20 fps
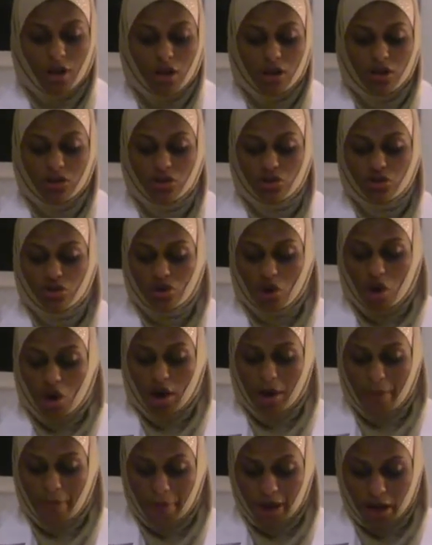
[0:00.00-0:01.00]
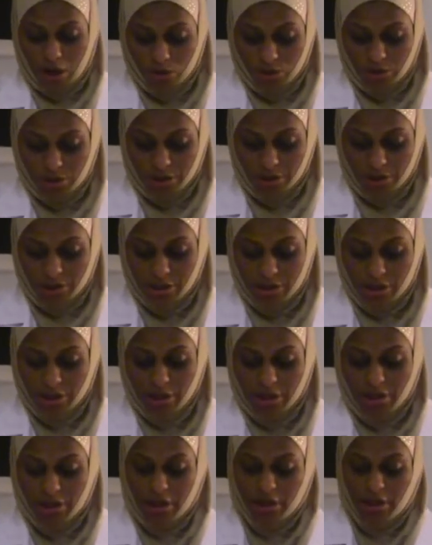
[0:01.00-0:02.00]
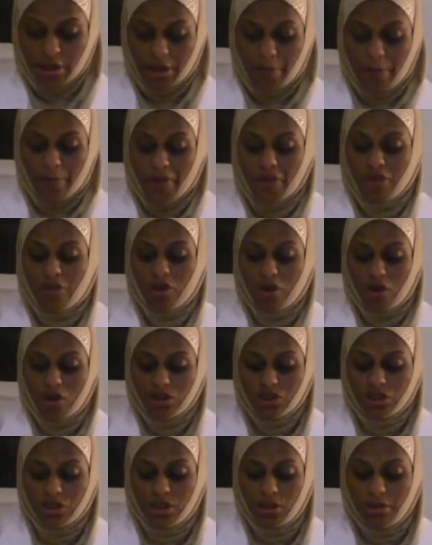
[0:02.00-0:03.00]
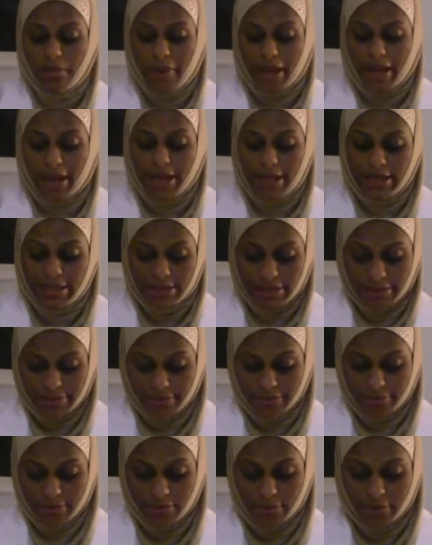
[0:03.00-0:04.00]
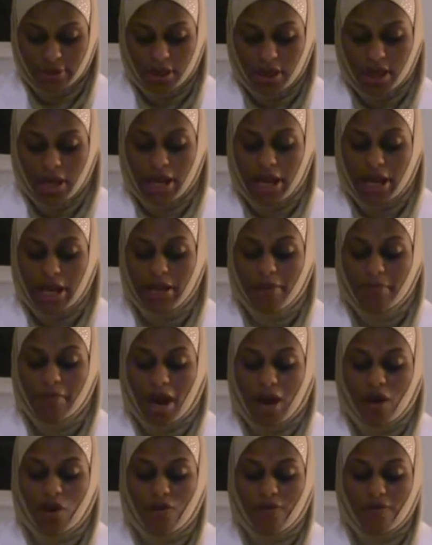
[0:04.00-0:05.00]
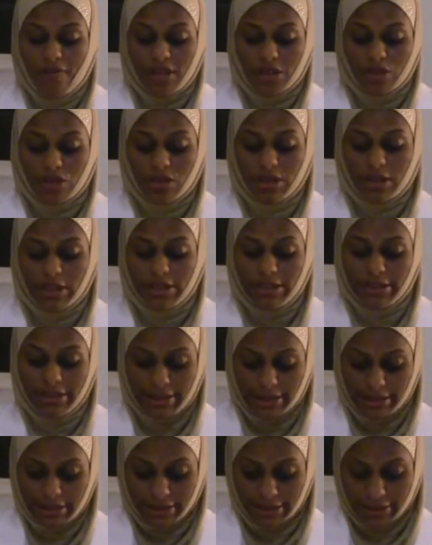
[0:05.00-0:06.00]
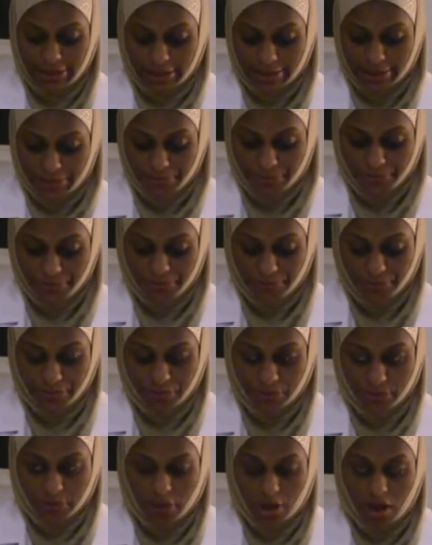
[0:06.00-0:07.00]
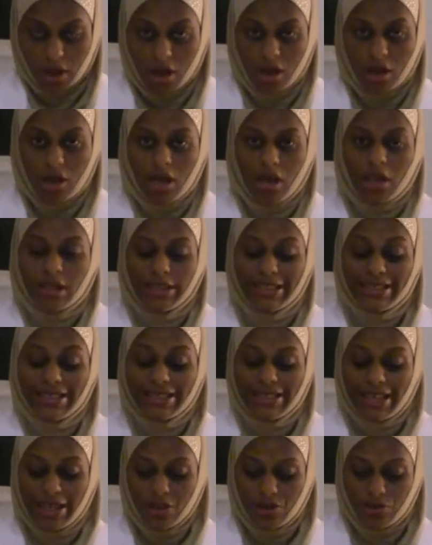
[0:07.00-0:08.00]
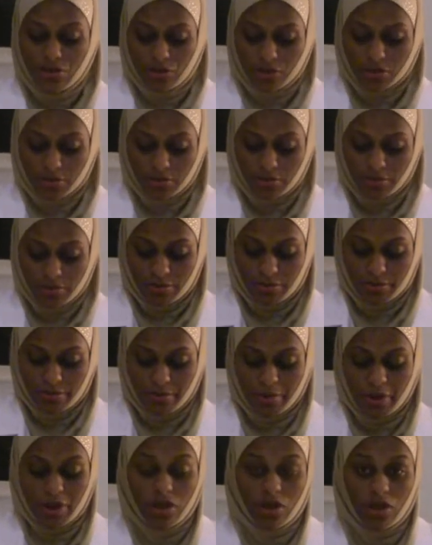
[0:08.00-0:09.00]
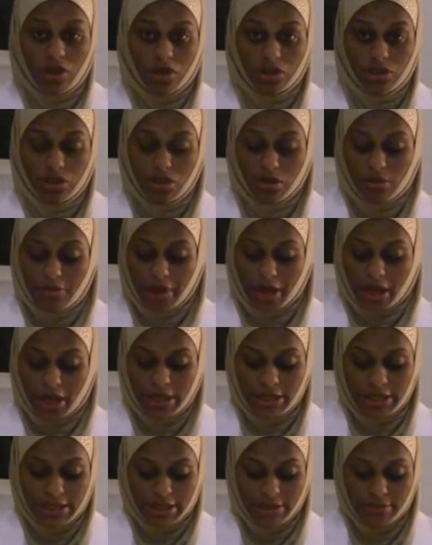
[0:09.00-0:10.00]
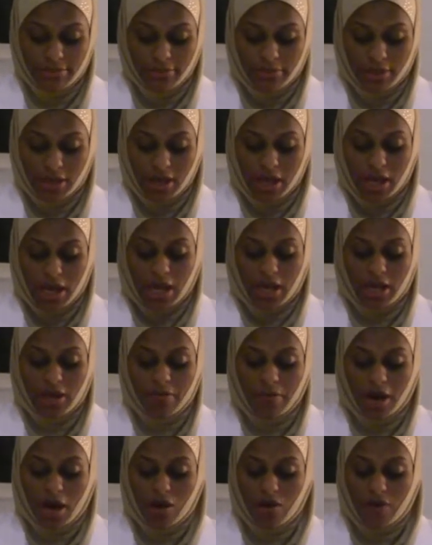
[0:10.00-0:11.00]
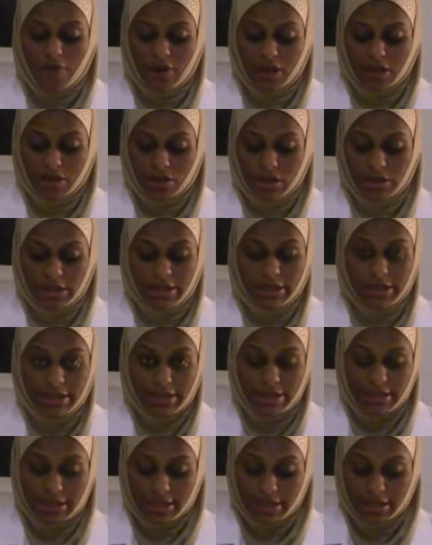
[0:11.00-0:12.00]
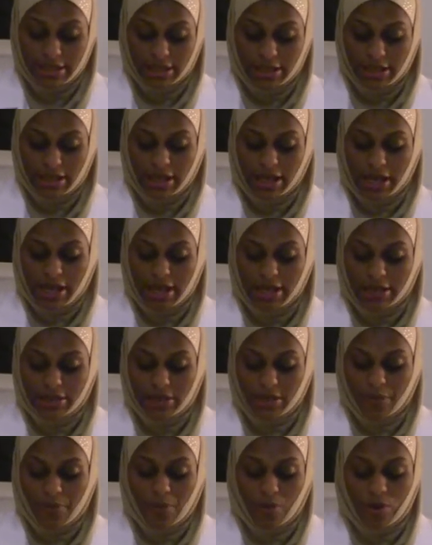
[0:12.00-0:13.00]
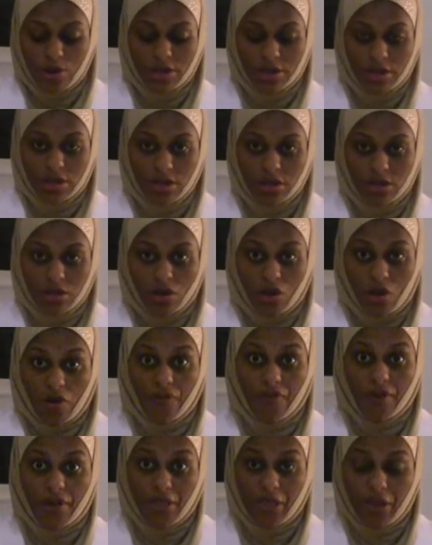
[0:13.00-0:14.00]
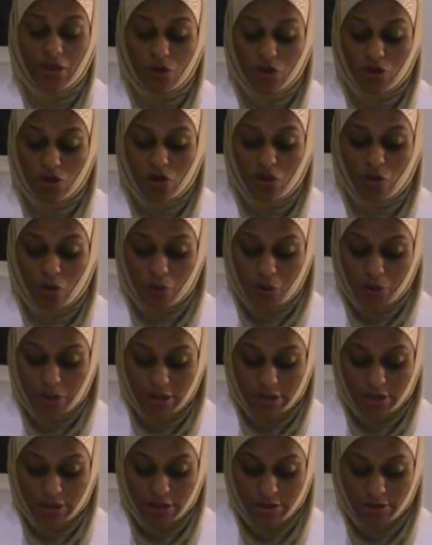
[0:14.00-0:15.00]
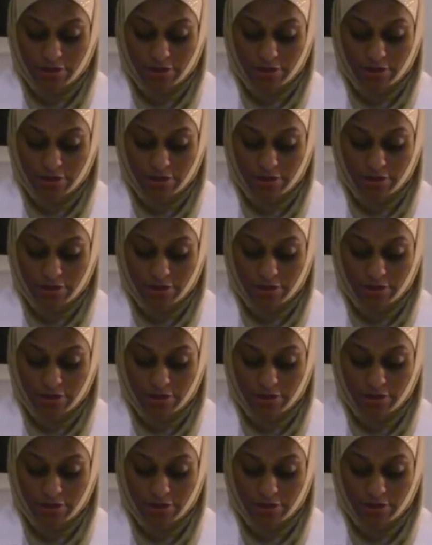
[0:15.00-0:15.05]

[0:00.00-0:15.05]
to talk about the pathological mechanism in macrovascular diseases. The central pathological mechanism in macrovascular disease is the process of atherosclerosis,